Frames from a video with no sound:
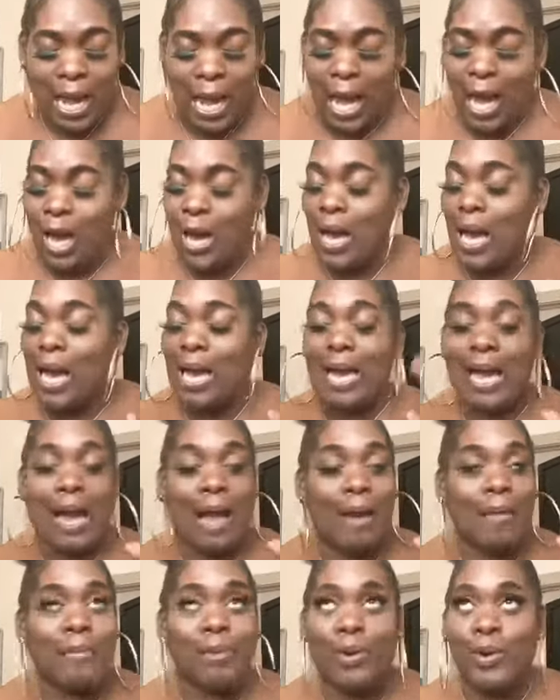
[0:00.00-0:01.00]
I
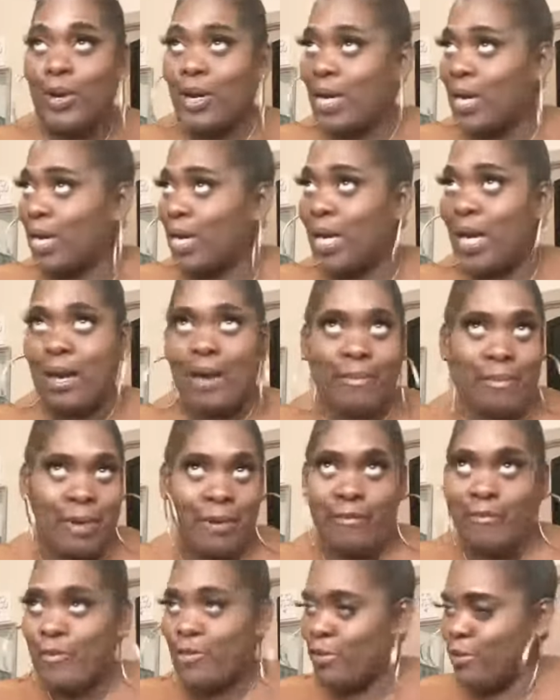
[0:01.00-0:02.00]
got more
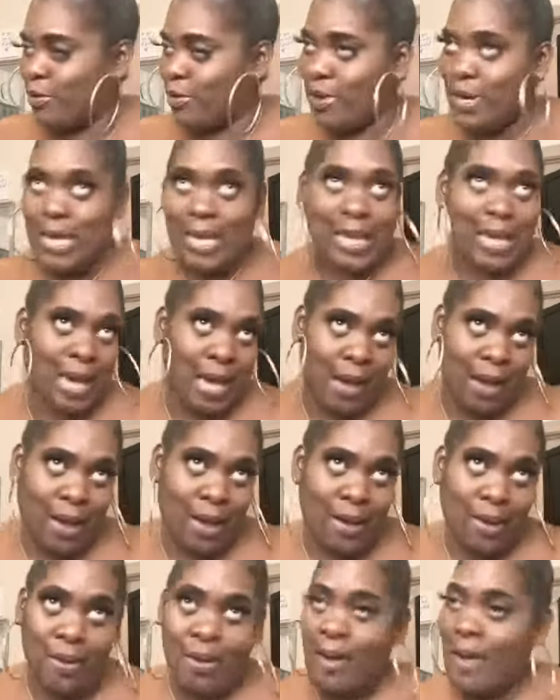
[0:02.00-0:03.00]
coming for
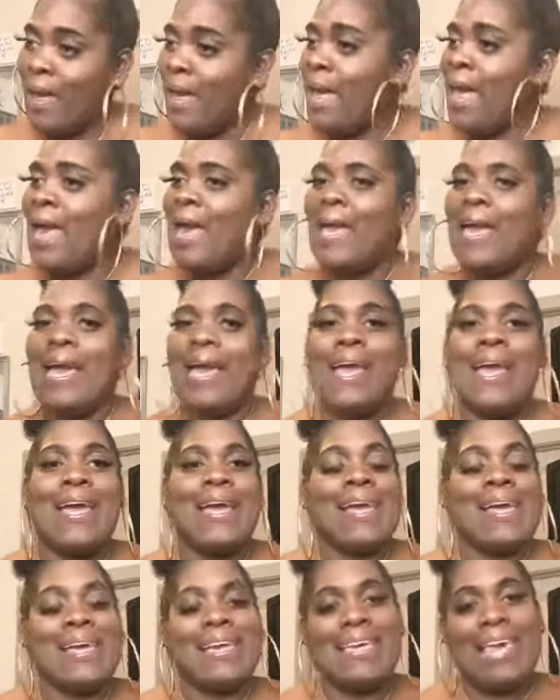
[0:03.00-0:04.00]
y'all.
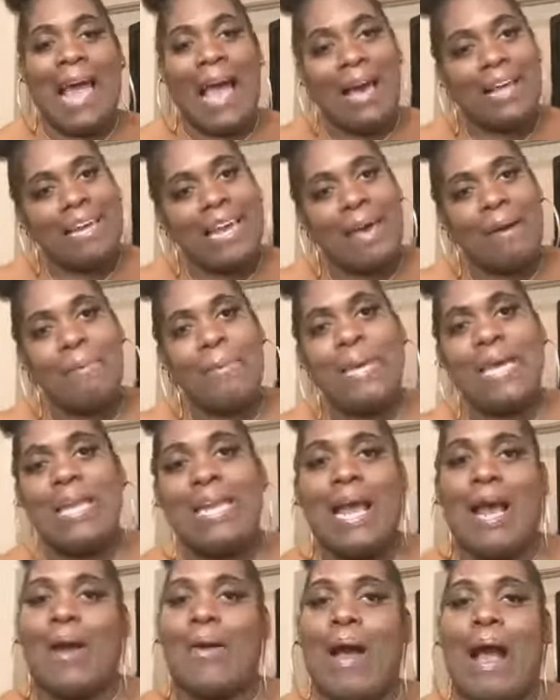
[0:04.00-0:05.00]
Y'all let me
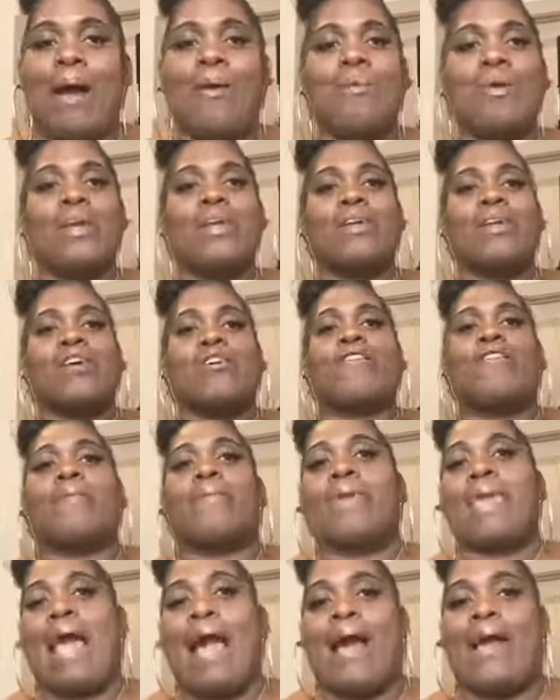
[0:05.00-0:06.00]
know. I want to hear from
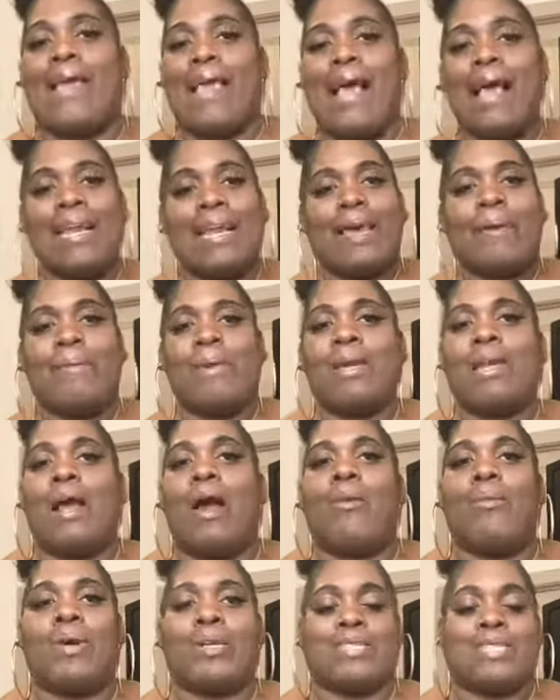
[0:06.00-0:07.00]
y'all. Y'all let me
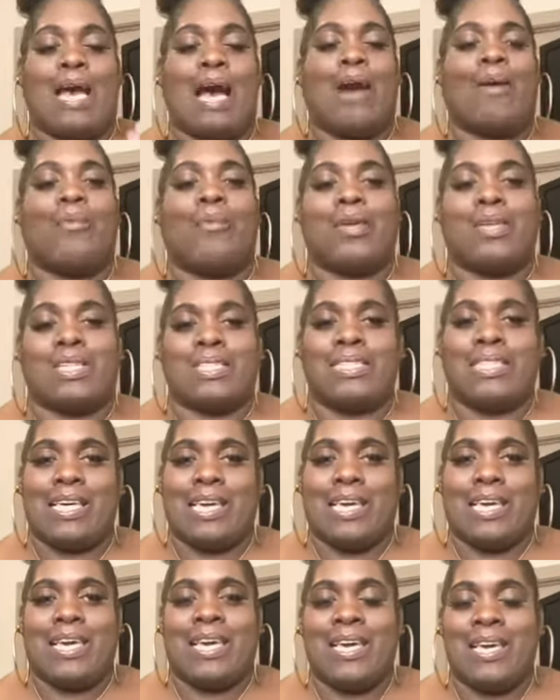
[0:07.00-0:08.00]
know what y'all want to
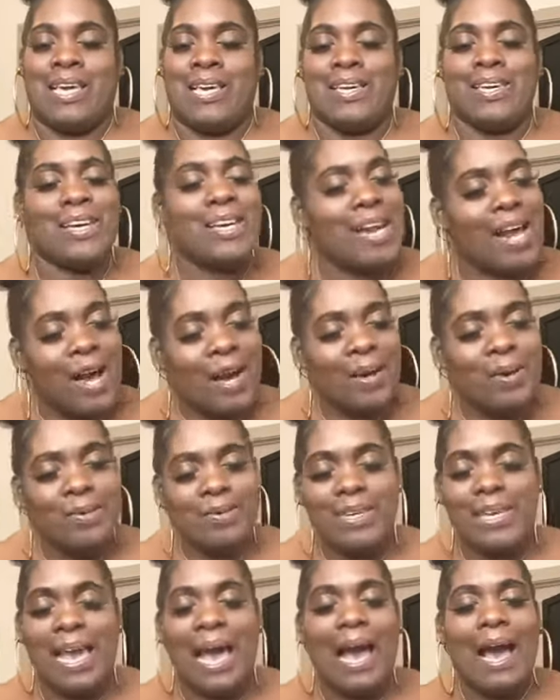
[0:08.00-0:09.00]
see. You know,
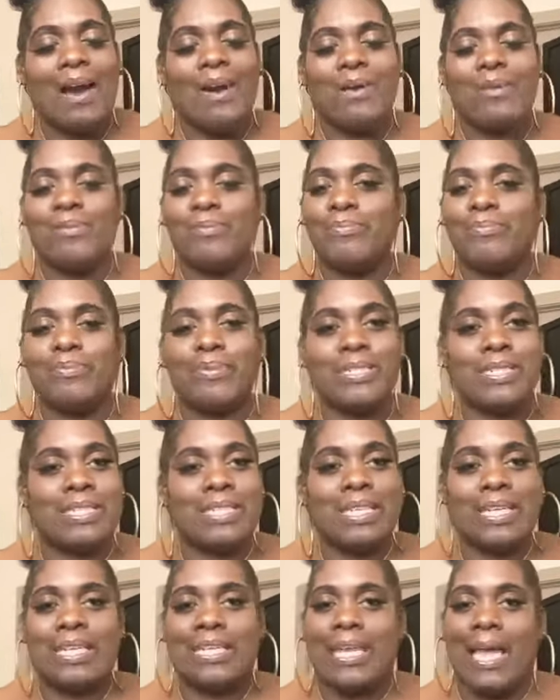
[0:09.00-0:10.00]
y'all put
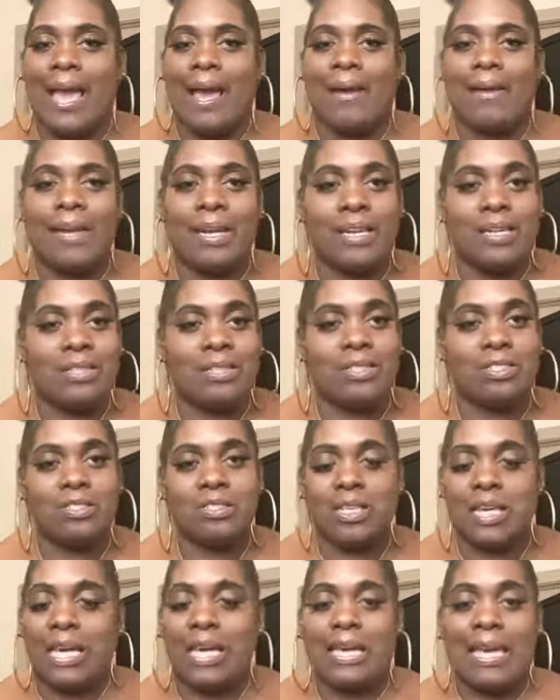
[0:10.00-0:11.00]
it down
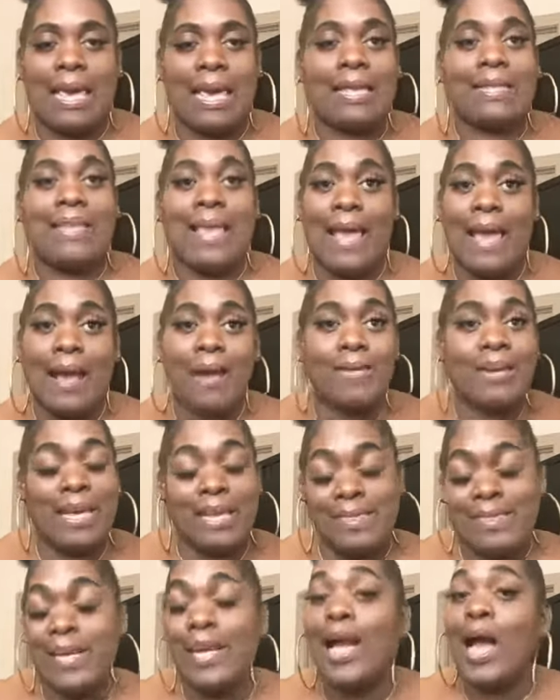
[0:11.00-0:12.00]

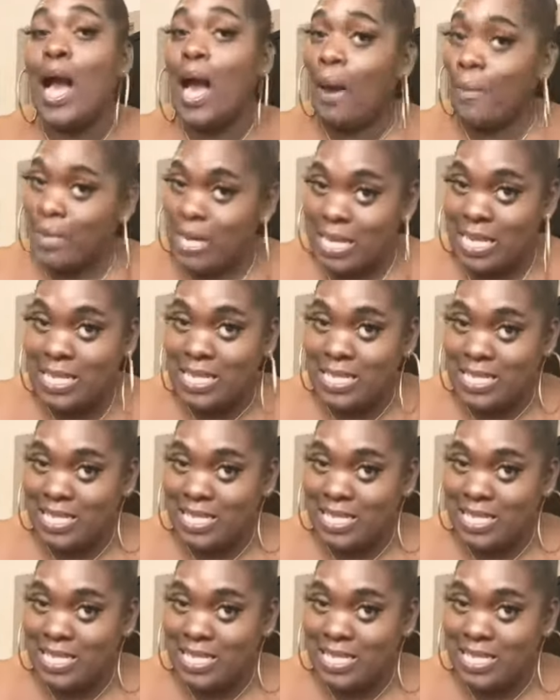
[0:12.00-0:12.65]
in the comments.